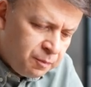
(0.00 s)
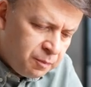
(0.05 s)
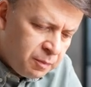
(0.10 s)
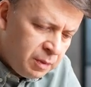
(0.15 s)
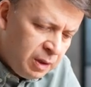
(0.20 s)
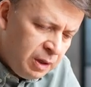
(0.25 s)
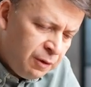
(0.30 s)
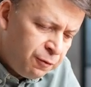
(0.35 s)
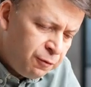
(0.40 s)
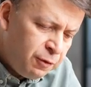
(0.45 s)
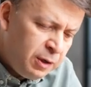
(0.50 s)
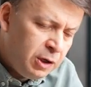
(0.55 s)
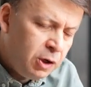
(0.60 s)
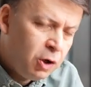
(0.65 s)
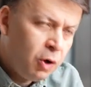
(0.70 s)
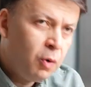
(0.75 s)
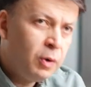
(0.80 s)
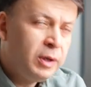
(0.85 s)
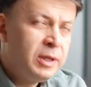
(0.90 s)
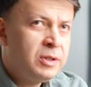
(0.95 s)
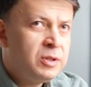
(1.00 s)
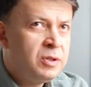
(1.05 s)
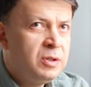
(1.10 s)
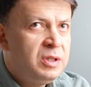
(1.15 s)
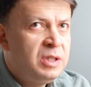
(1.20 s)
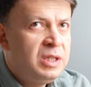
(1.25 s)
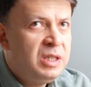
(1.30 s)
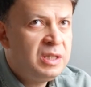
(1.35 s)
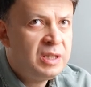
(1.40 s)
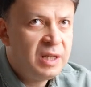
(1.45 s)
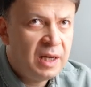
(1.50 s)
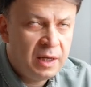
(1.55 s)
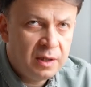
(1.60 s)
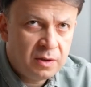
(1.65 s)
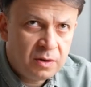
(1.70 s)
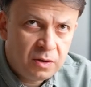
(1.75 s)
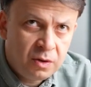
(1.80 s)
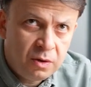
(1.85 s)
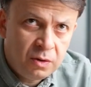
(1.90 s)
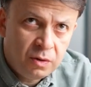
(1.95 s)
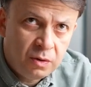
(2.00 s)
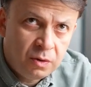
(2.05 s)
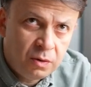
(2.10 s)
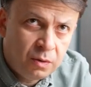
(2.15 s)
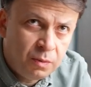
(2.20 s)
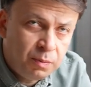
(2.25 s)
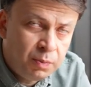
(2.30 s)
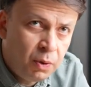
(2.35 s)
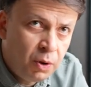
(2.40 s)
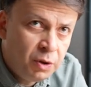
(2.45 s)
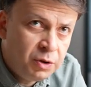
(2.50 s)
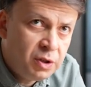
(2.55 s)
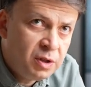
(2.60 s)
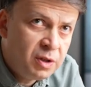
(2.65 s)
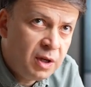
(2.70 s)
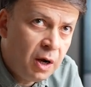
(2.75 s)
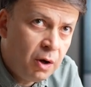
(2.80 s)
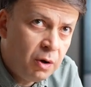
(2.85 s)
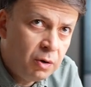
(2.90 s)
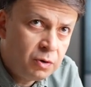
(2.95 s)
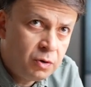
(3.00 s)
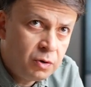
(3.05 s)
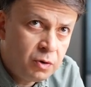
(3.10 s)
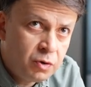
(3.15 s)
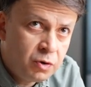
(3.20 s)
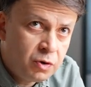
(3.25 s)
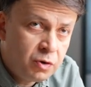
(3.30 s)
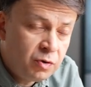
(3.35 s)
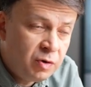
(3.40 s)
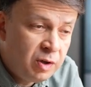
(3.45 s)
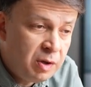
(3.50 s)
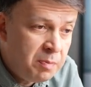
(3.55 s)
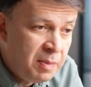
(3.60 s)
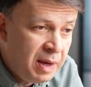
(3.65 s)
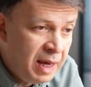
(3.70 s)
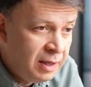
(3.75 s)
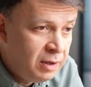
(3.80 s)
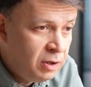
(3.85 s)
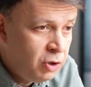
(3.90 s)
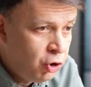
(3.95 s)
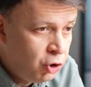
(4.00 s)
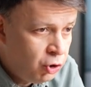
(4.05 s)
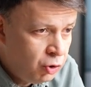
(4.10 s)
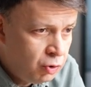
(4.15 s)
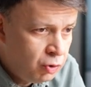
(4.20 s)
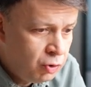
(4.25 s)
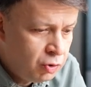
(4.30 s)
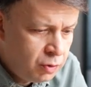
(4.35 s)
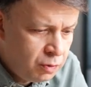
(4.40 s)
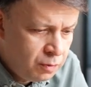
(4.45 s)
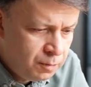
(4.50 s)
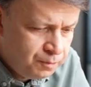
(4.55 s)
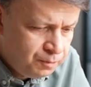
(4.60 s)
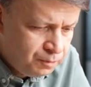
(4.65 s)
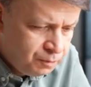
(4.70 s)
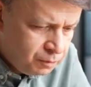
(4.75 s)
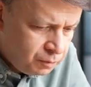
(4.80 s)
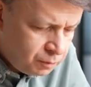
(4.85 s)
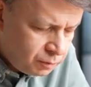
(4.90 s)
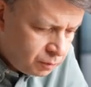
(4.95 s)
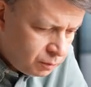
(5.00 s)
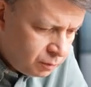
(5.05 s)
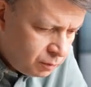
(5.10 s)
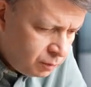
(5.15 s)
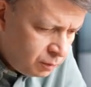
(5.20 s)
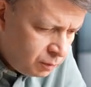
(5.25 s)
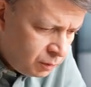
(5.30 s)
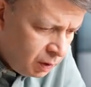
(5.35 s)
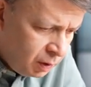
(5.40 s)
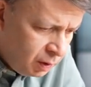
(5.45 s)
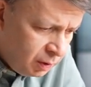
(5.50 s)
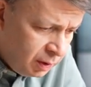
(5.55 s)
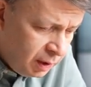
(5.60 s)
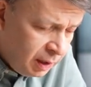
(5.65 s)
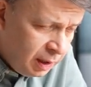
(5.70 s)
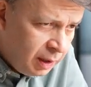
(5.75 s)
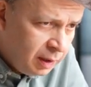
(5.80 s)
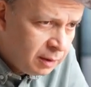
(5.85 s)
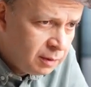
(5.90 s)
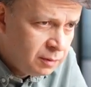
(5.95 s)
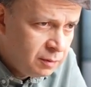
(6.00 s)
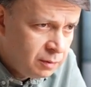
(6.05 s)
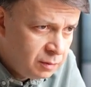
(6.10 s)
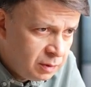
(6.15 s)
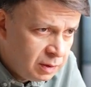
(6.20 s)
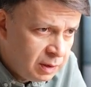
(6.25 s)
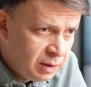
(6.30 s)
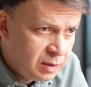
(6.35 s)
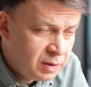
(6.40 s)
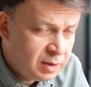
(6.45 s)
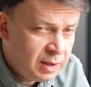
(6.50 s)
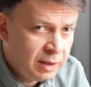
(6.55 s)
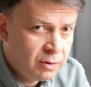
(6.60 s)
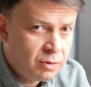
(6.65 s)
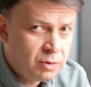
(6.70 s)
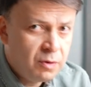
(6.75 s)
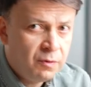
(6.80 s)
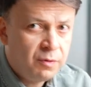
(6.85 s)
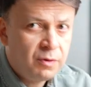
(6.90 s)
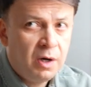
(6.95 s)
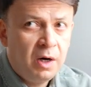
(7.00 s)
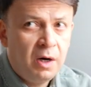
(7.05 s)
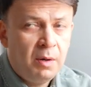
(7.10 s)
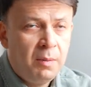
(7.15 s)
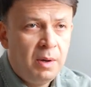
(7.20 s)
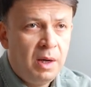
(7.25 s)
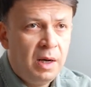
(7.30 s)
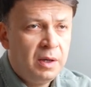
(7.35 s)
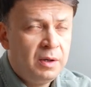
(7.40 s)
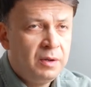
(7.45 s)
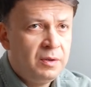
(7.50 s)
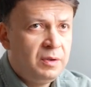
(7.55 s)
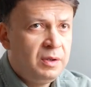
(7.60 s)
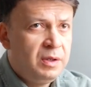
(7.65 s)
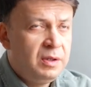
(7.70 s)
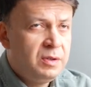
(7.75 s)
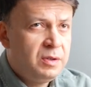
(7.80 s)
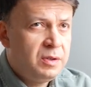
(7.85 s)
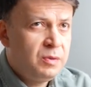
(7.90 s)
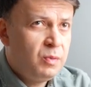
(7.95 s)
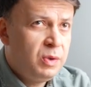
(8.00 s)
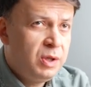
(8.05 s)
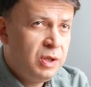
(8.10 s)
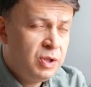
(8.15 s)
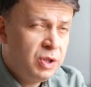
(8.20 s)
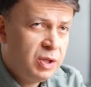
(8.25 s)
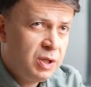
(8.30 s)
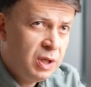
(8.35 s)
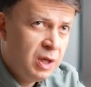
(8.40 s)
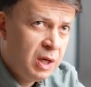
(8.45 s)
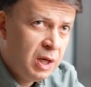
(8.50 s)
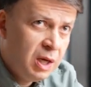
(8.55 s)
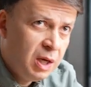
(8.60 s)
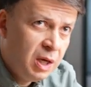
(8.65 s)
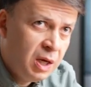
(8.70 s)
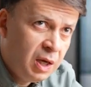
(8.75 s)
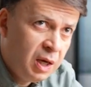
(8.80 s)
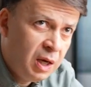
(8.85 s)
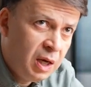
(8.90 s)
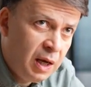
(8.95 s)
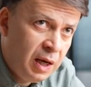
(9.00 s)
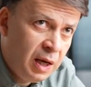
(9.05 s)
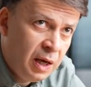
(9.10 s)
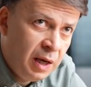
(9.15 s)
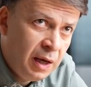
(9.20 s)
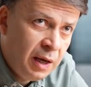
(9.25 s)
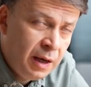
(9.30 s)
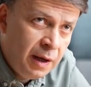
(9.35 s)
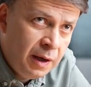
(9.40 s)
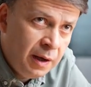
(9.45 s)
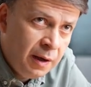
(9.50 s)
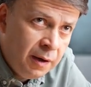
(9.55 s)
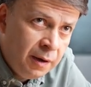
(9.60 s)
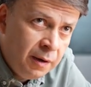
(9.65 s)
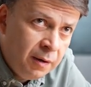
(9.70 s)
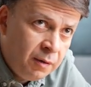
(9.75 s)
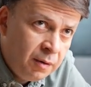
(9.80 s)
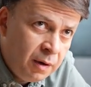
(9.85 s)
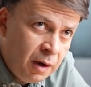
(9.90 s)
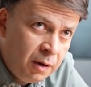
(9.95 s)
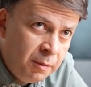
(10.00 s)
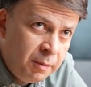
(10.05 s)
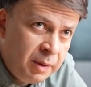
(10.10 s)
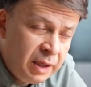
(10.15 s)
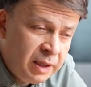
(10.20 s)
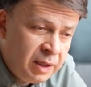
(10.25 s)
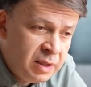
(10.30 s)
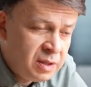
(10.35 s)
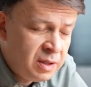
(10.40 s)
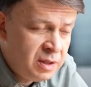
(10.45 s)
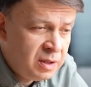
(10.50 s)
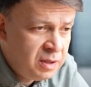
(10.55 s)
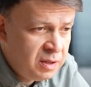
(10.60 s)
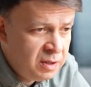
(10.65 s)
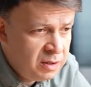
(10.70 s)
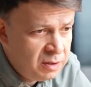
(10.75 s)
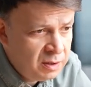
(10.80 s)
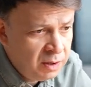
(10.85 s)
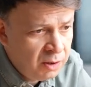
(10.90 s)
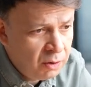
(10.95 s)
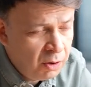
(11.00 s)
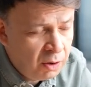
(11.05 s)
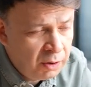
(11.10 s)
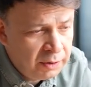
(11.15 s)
If we go into details, you pointed out to three main issues: the status of Karabakh, this which Armenia is insisting on,